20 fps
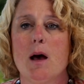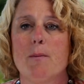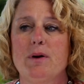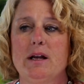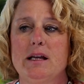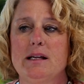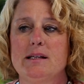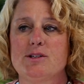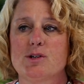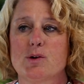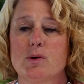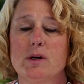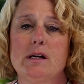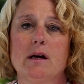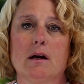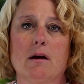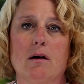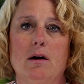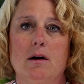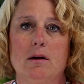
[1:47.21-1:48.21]
But it's
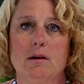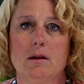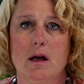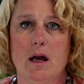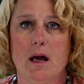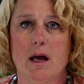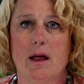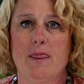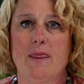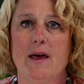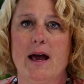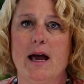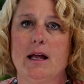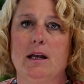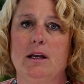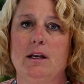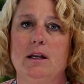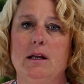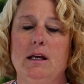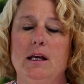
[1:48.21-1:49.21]
critical that